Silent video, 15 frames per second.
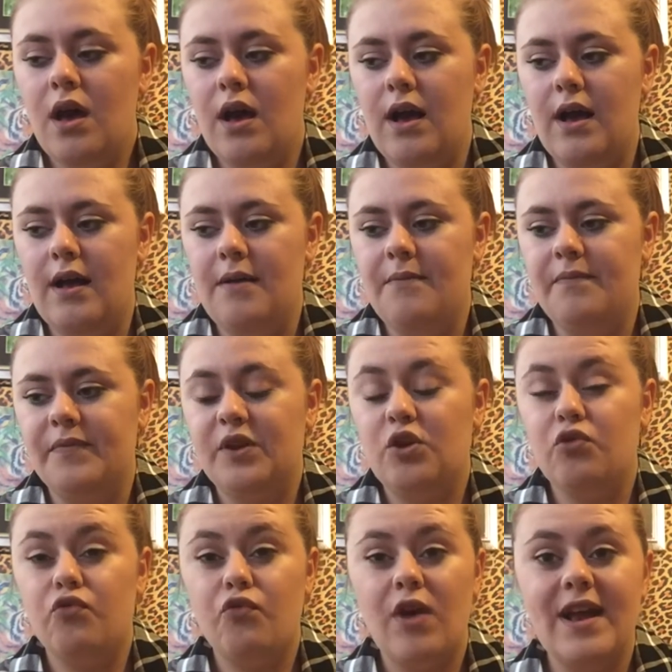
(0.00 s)
Um,
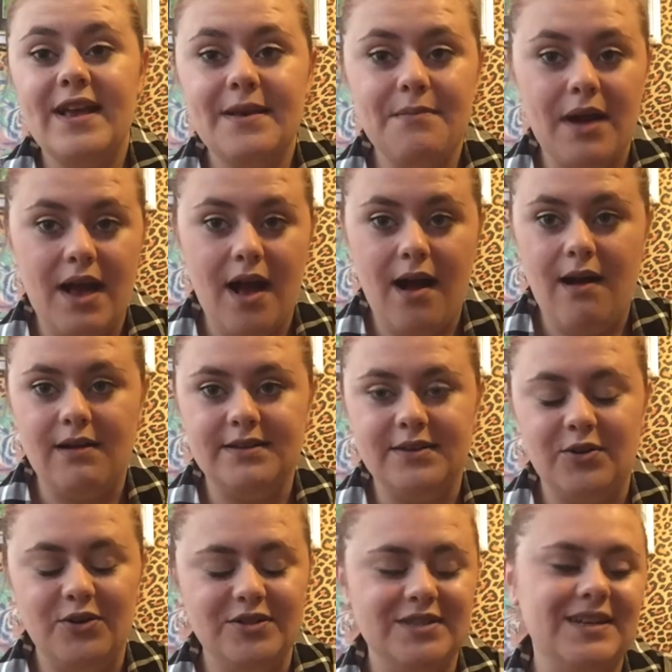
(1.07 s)
crying my heart
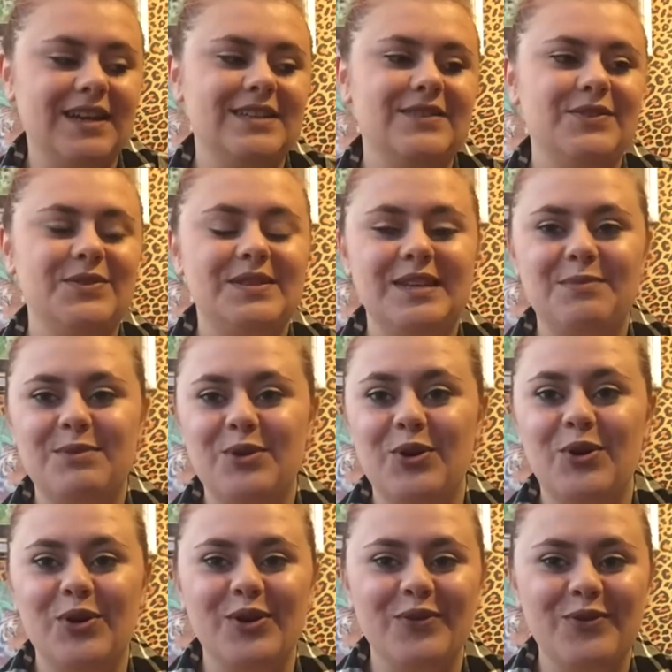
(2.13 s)
out. Honestly, guys, if you see me,
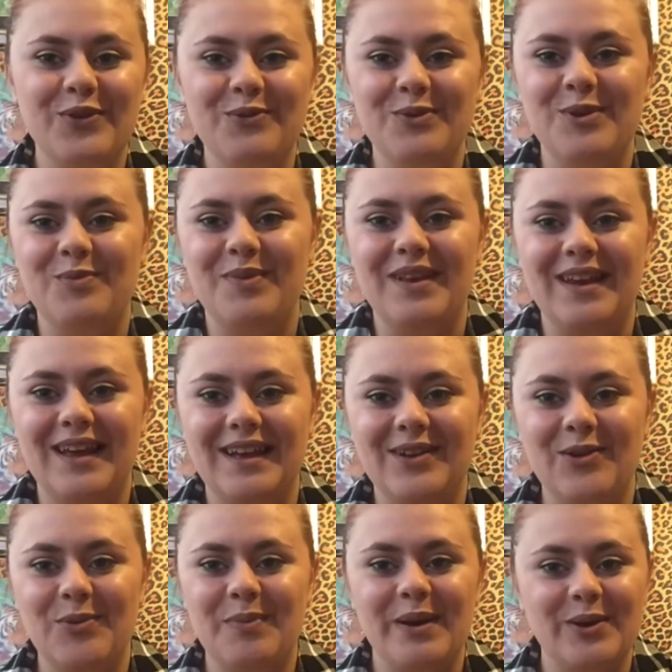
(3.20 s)
all of you would have been like,
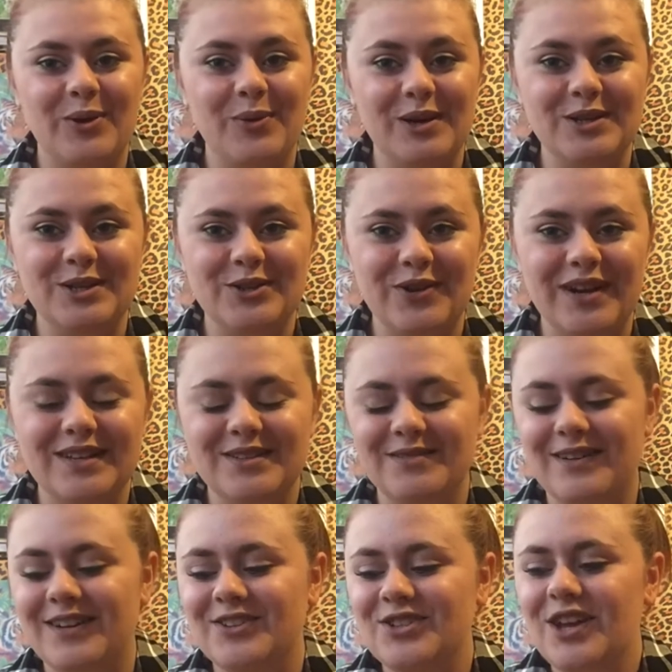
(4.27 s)
oh my god, why is she crying so
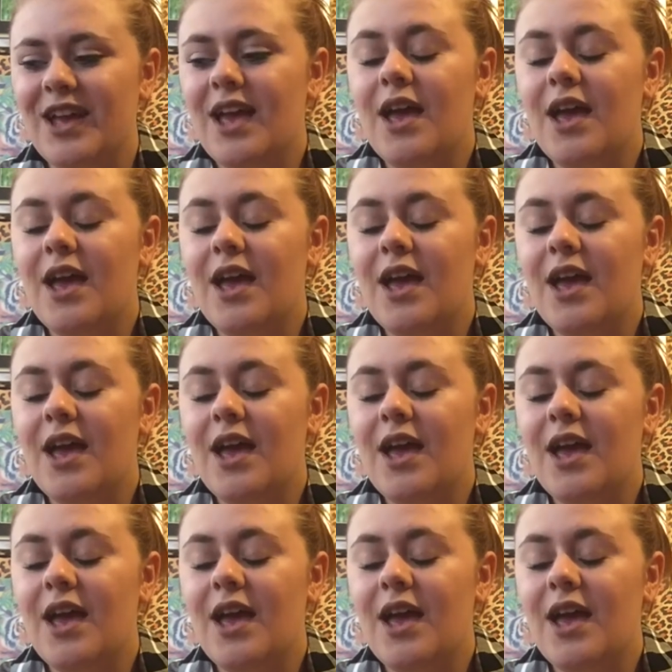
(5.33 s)
much?